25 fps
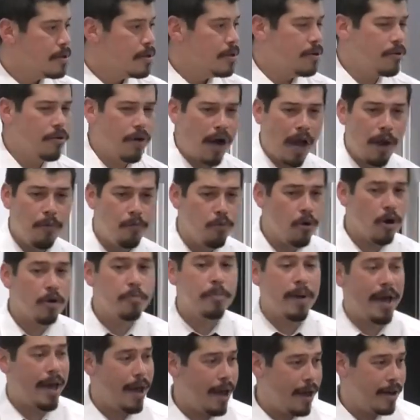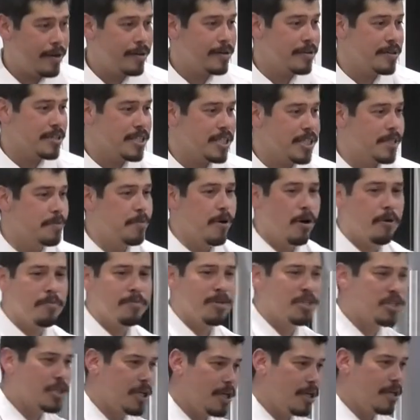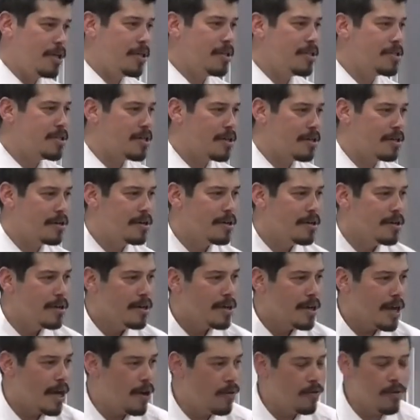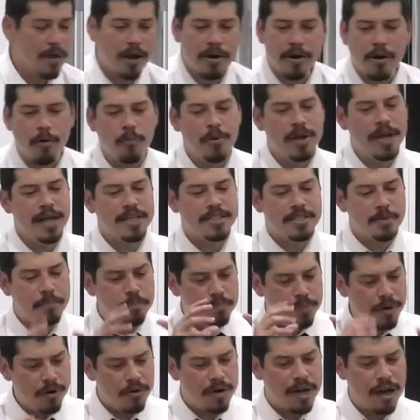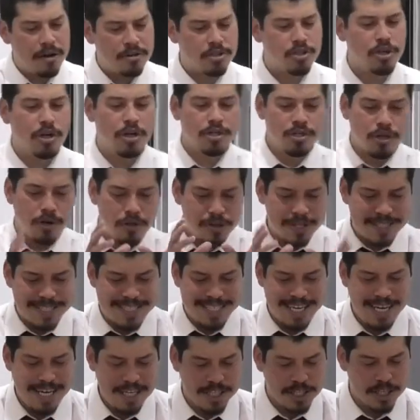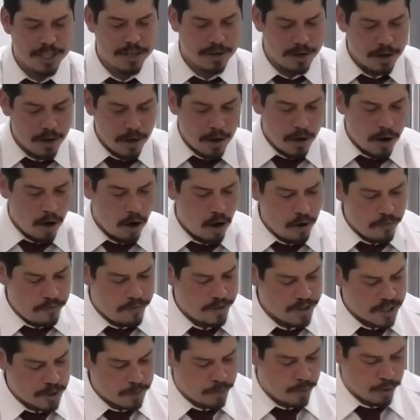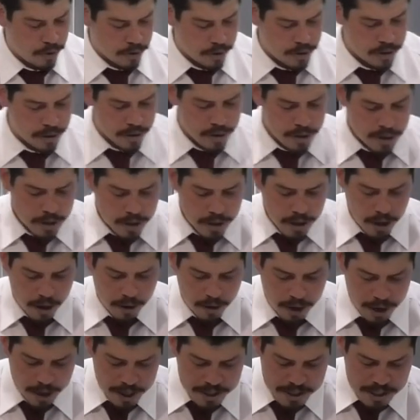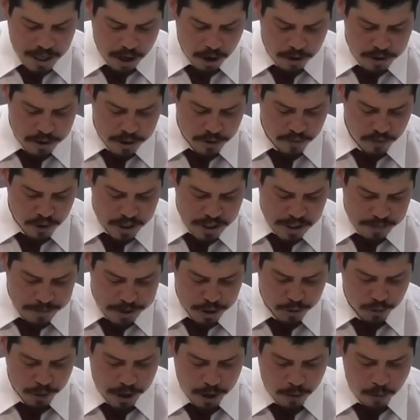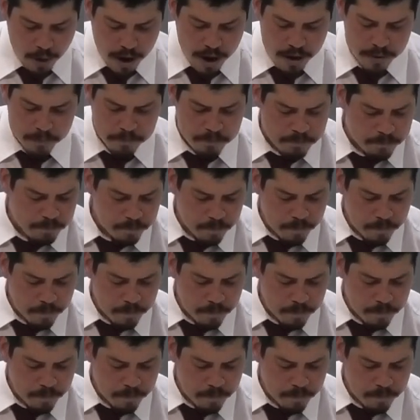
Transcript: You know, a rock band and the smoke machines and, and no, no, we need to build our church on the teaching of this book. All right, let's go to verse number 21.